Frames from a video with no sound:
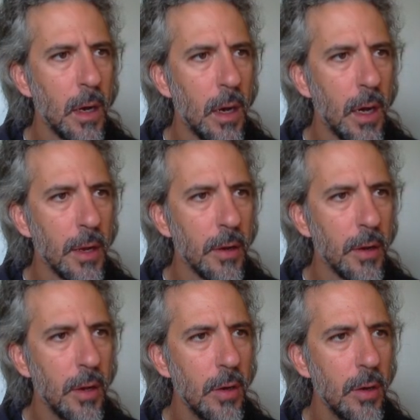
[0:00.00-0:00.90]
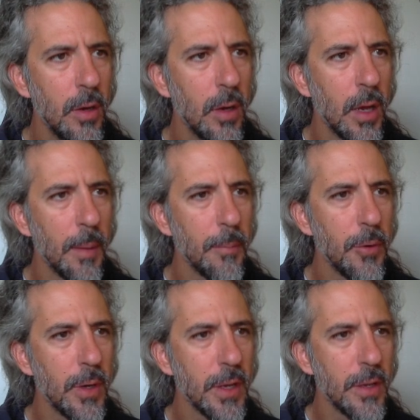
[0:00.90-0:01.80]
I don't know. I'm
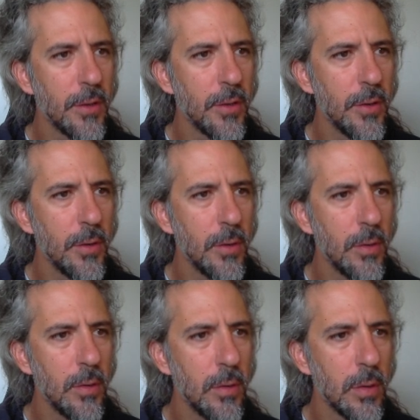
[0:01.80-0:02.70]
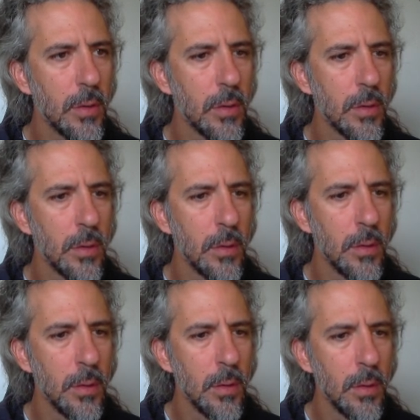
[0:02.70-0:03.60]
going to
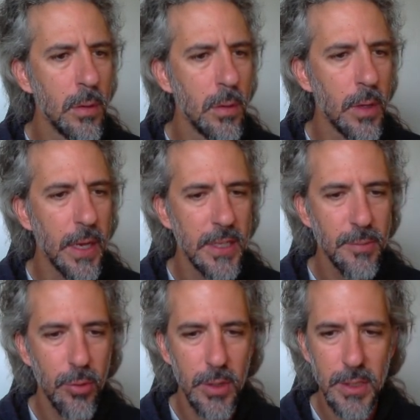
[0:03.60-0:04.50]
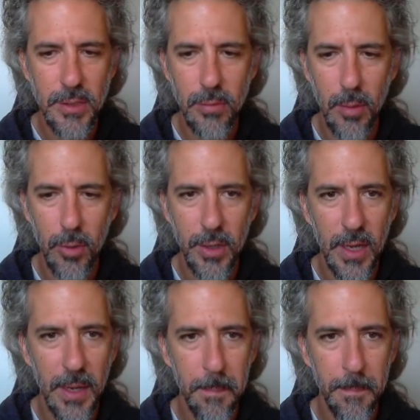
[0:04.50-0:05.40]
export this one more
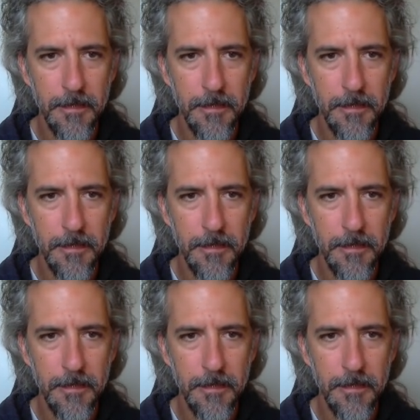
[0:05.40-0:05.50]
time